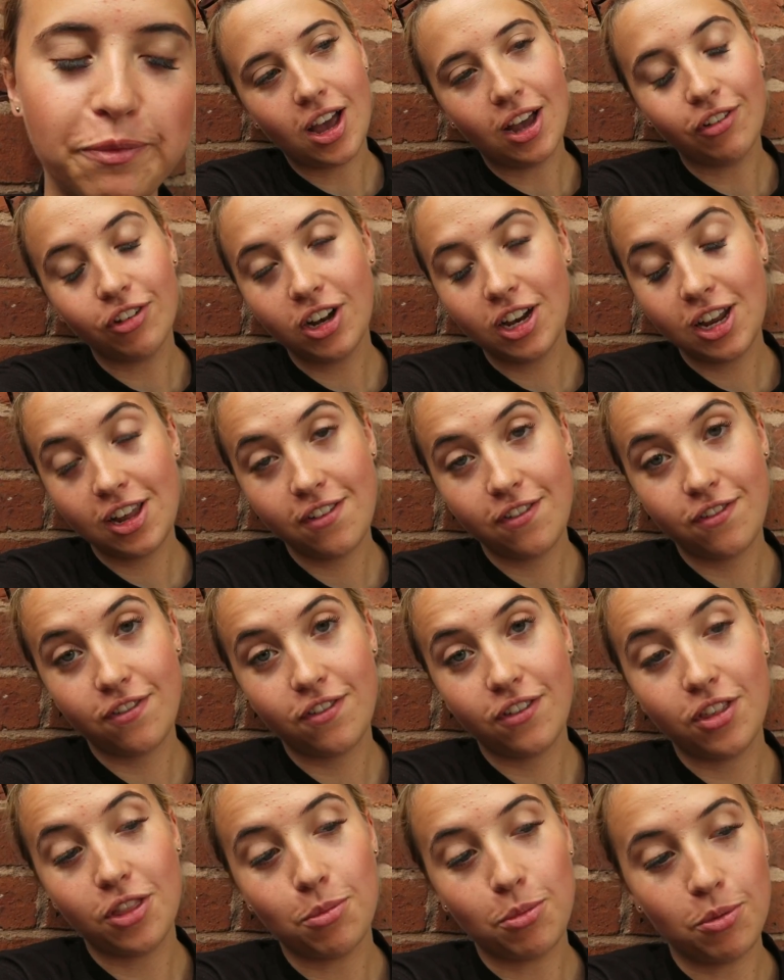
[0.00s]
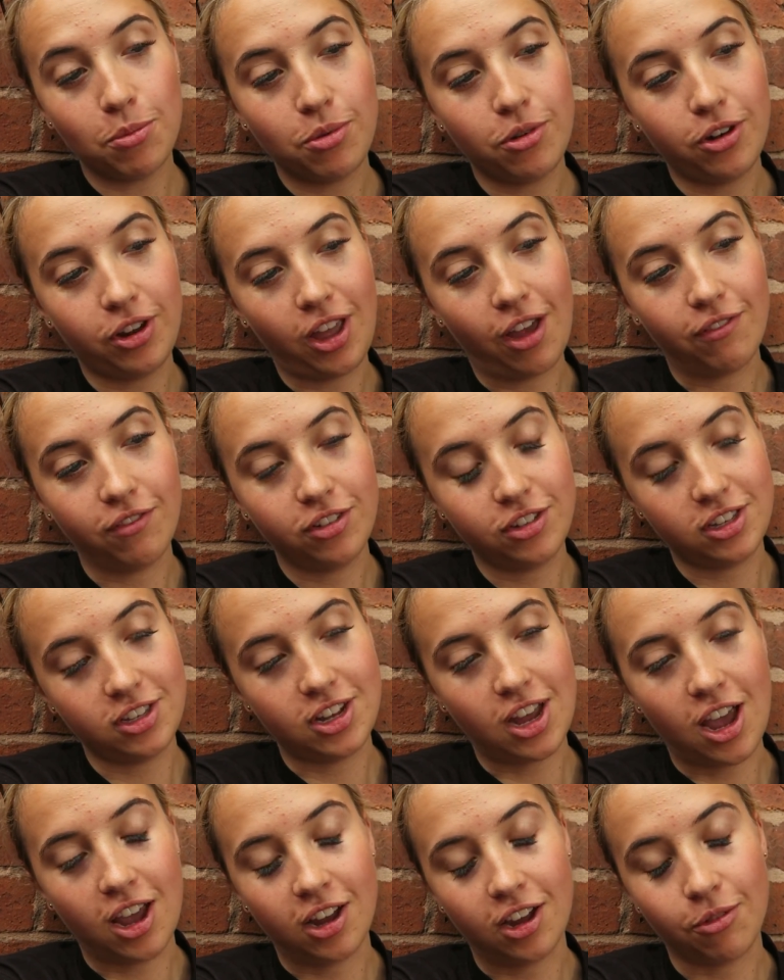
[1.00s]
I'm going to leave the bumper again for
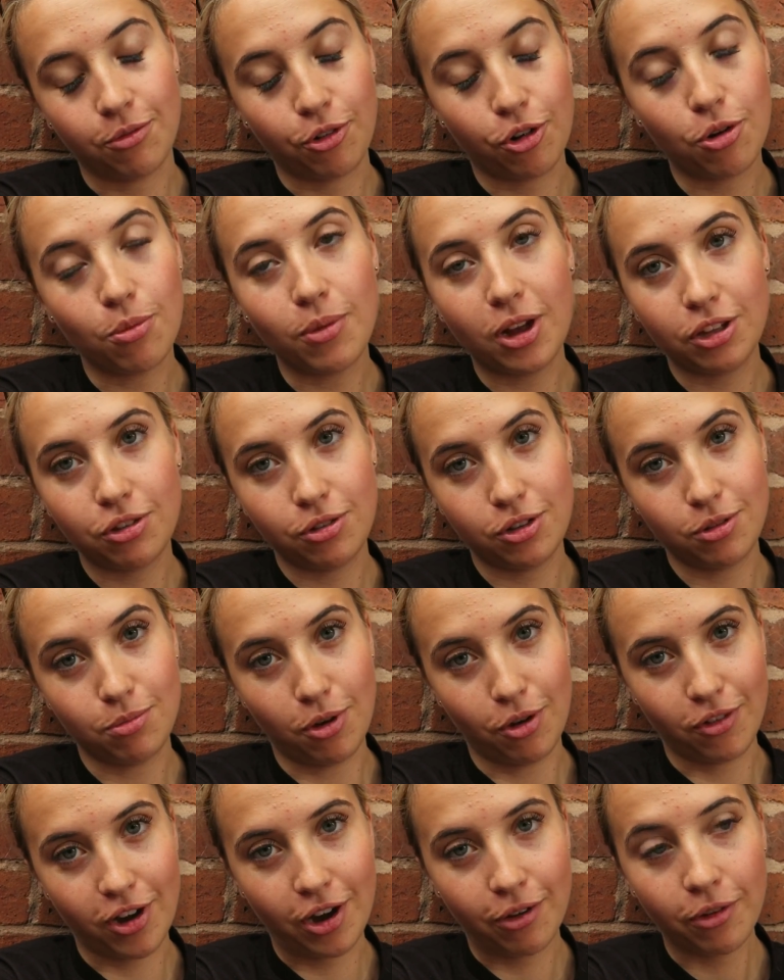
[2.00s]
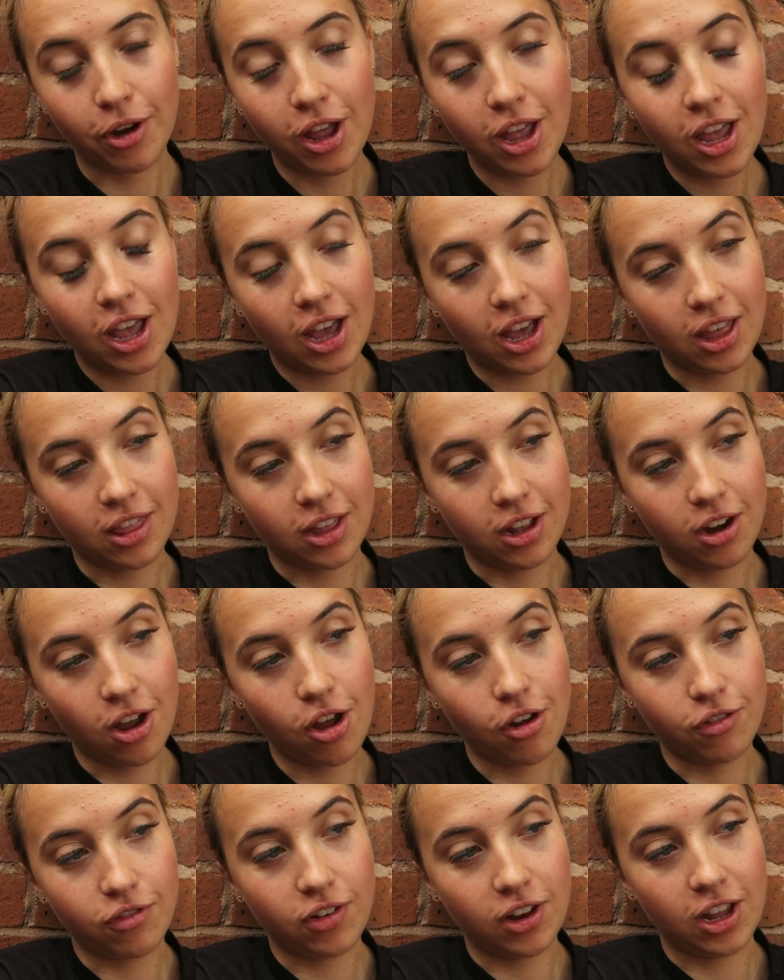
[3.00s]
today. I'm going to come back to it tomorrow, and then
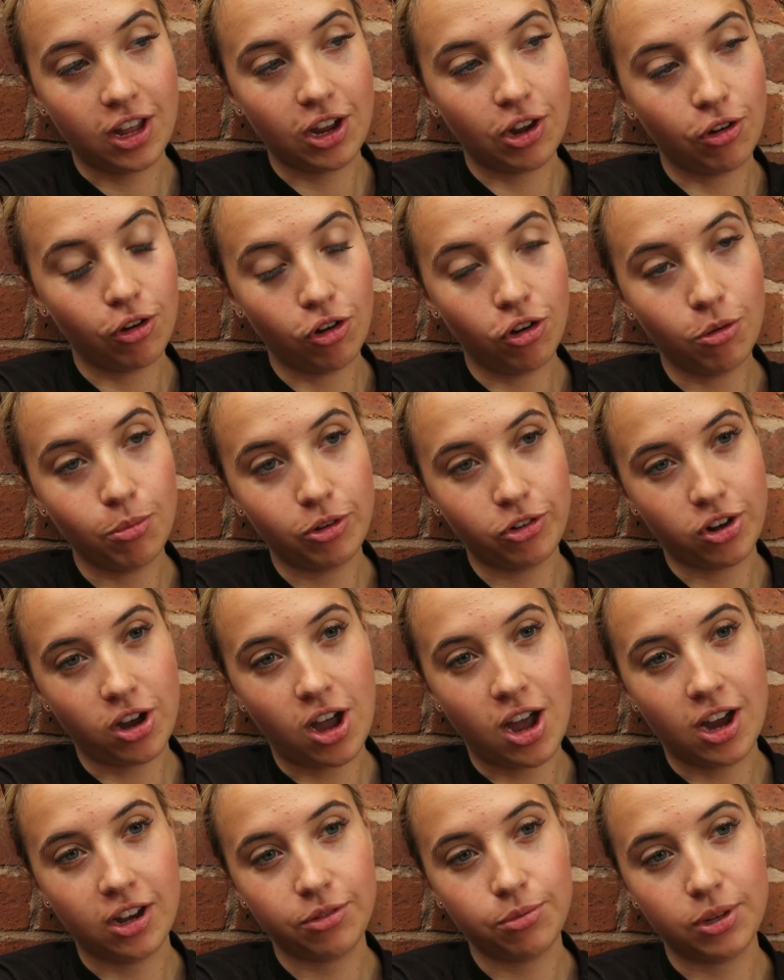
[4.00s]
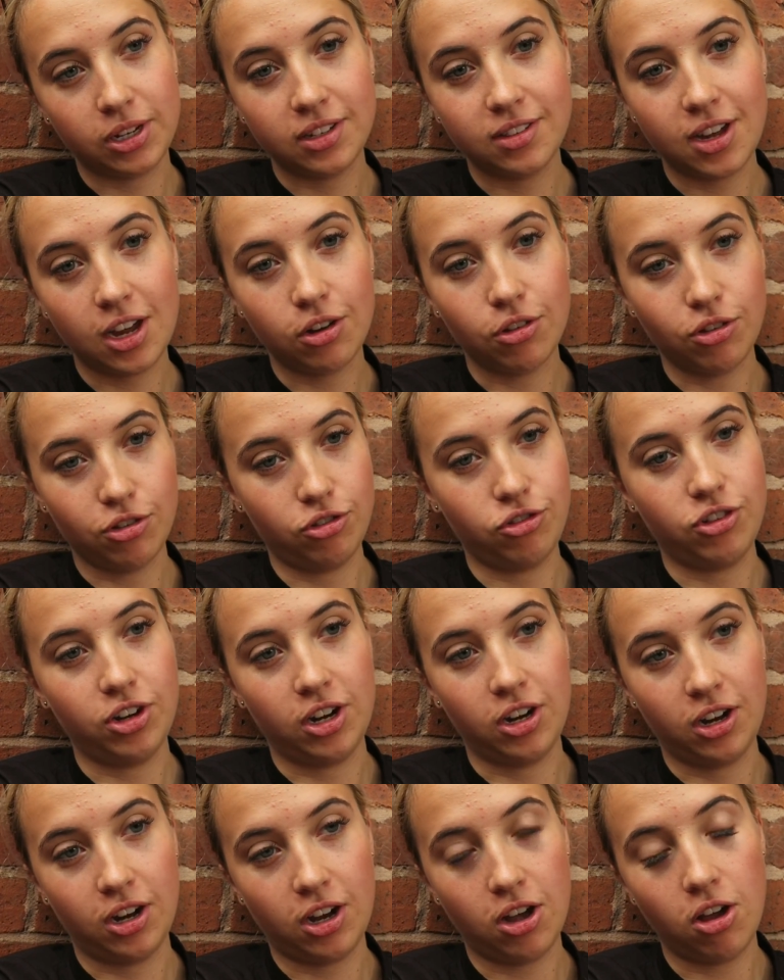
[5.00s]
hopefully it'll all be dried. We can take all the
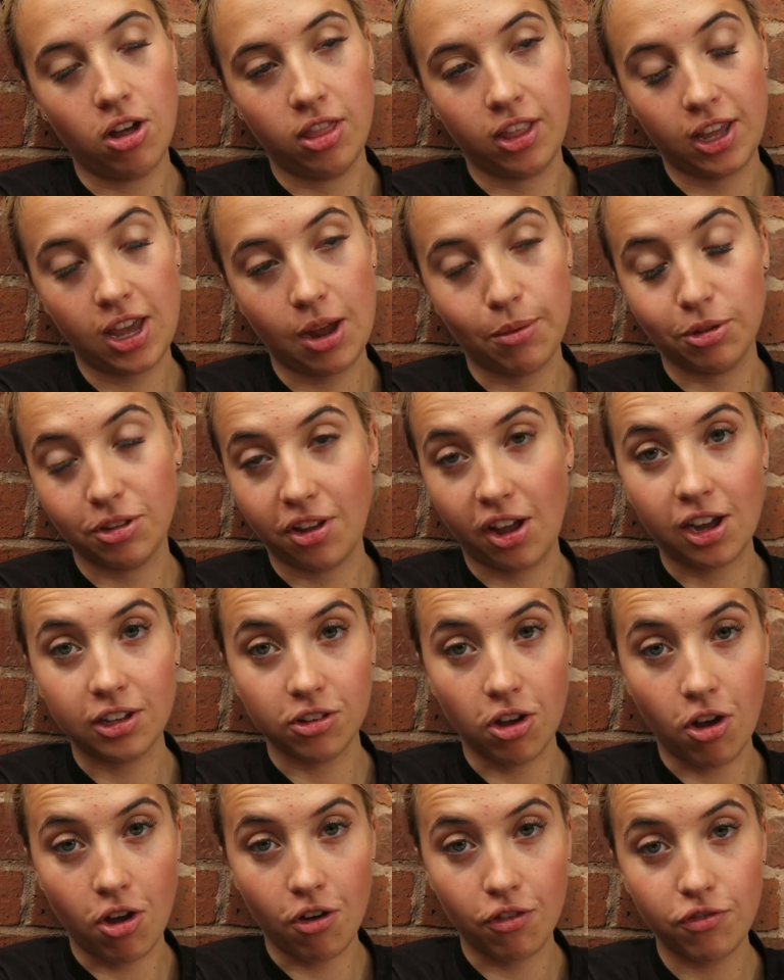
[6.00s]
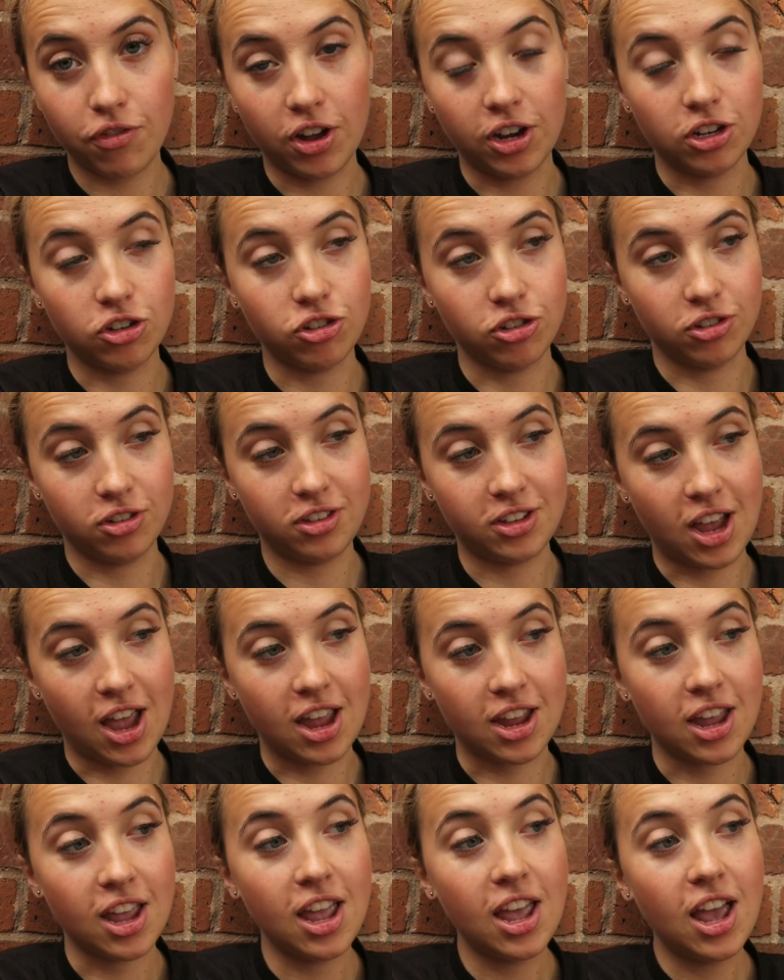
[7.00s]
string and the cable ties off, and it should
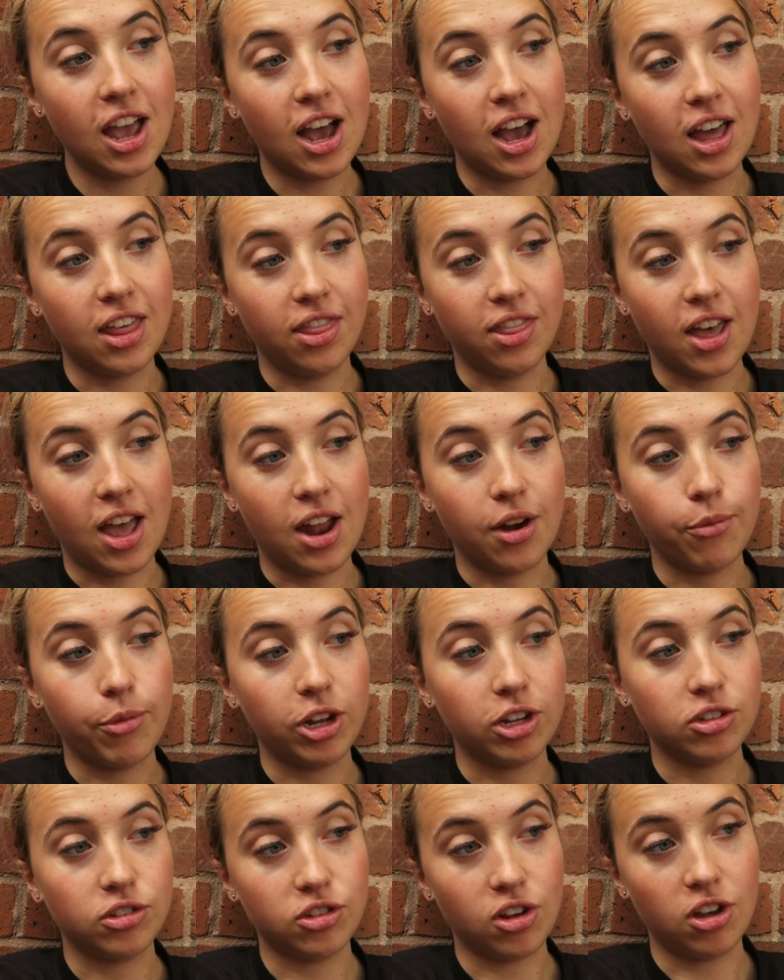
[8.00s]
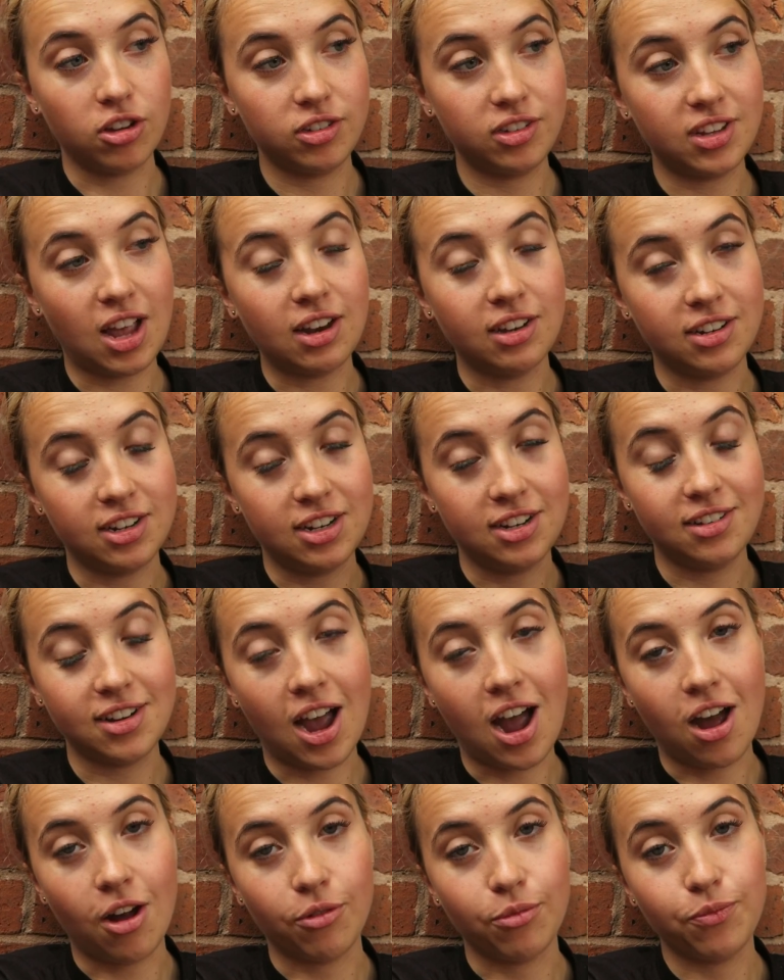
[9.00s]
stay, and then we can start sanding it
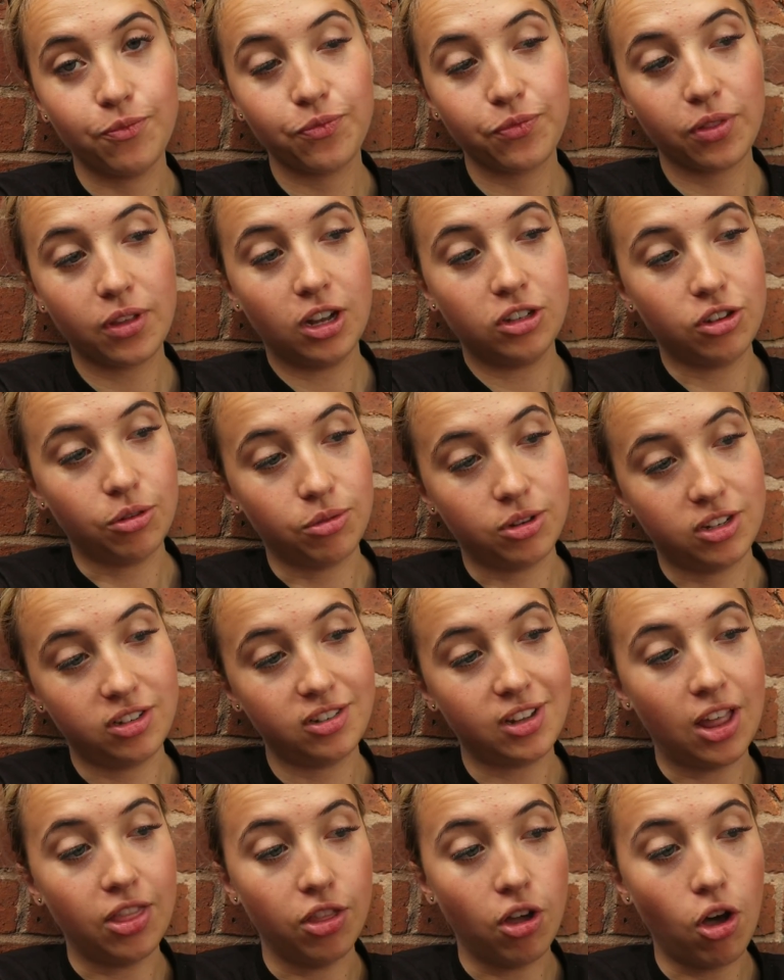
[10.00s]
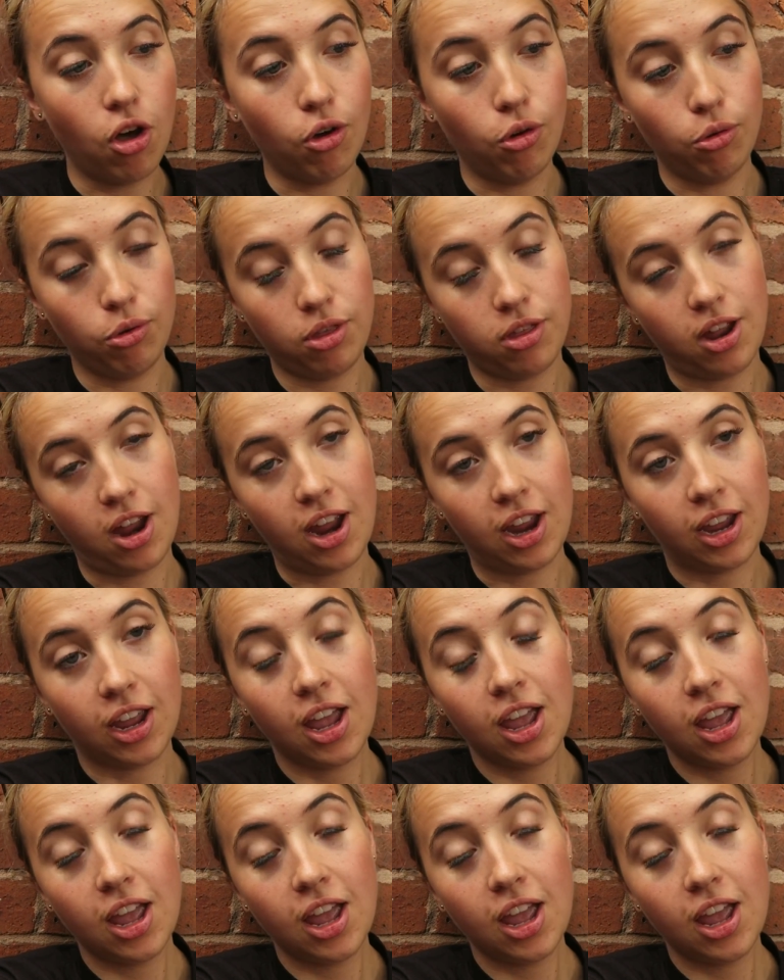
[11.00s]
down. So I'm going to sand the whole thing,